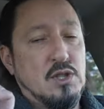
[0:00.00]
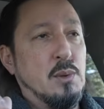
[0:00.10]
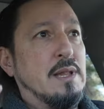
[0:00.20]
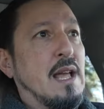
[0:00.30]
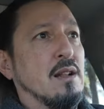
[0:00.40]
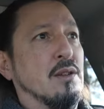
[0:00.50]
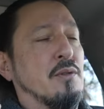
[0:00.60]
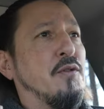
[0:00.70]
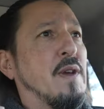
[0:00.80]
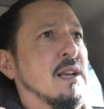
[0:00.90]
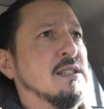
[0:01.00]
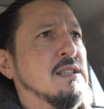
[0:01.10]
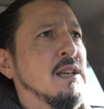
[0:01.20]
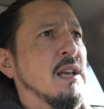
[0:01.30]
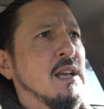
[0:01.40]
Doing that little
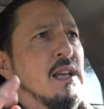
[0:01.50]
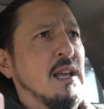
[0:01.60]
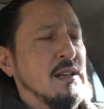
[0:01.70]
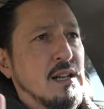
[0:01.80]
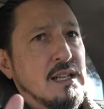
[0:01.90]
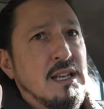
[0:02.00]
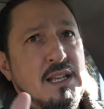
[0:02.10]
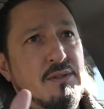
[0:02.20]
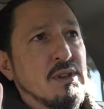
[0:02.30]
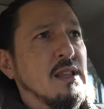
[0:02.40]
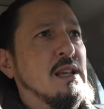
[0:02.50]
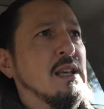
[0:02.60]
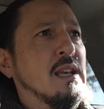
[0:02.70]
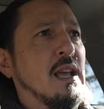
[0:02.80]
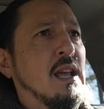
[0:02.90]
fix and cleaning
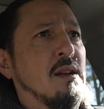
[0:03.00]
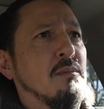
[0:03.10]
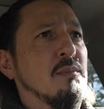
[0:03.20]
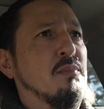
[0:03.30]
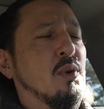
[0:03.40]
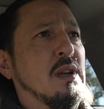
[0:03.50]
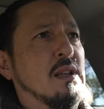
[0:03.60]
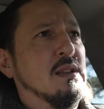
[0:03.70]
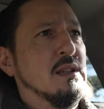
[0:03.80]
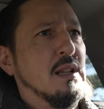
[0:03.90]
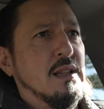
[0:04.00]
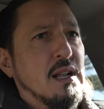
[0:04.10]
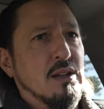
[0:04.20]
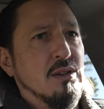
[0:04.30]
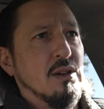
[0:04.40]
everything and putting
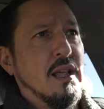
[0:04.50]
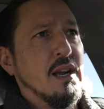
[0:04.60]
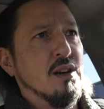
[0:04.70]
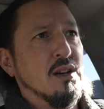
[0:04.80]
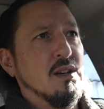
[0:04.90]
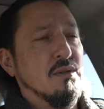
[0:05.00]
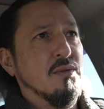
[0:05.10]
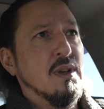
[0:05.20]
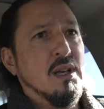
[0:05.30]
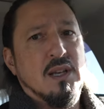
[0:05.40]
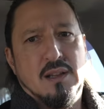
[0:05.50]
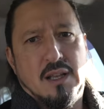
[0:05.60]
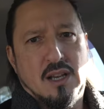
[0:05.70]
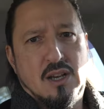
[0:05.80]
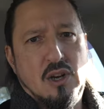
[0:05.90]
that little layer of
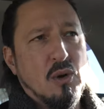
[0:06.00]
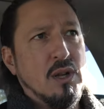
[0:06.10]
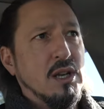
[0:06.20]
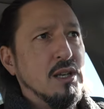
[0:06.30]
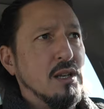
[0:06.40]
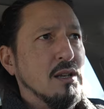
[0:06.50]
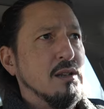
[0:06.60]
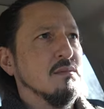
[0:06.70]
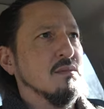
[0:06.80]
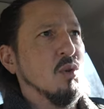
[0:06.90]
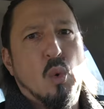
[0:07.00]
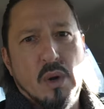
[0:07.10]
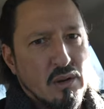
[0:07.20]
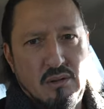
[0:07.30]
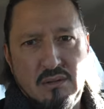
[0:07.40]
like coconut
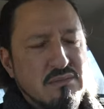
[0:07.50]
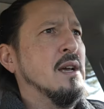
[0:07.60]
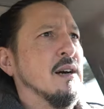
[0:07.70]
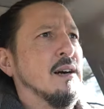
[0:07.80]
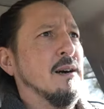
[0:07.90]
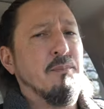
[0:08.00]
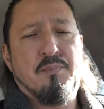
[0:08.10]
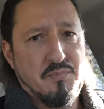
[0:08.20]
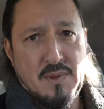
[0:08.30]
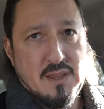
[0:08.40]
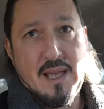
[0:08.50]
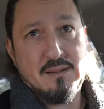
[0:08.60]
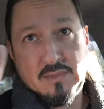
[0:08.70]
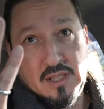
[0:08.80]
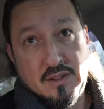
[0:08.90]
oil uh,
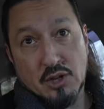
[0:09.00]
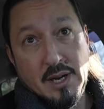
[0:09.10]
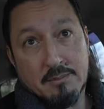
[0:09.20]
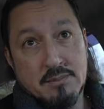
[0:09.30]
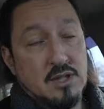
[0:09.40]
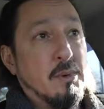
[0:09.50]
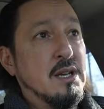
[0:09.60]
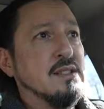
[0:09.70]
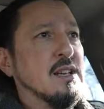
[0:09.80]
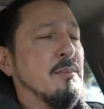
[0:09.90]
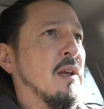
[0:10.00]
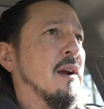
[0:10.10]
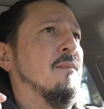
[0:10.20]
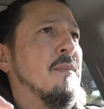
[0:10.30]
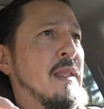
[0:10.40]
that did the trick. The monkey's up
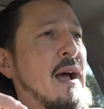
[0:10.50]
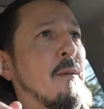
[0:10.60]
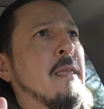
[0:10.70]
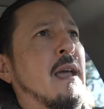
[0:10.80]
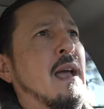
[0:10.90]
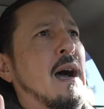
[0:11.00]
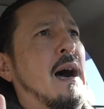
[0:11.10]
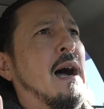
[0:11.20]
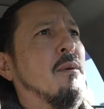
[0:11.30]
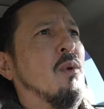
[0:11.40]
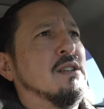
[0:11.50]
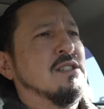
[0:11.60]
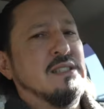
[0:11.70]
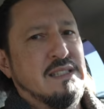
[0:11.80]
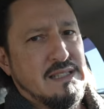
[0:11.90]
there. Now, I
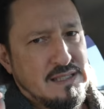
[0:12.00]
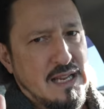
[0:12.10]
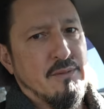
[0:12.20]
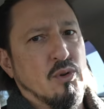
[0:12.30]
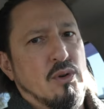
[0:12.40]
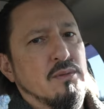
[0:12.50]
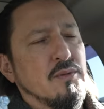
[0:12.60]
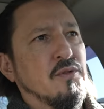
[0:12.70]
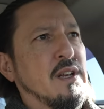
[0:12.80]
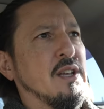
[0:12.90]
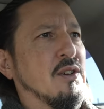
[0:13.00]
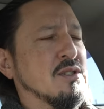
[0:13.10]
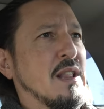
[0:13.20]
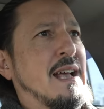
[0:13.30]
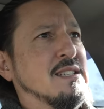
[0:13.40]
watched several
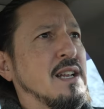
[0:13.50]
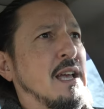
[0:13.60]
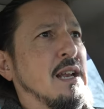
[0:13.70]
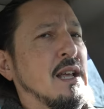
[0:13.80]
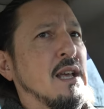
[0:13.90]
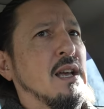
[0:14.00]
videos last night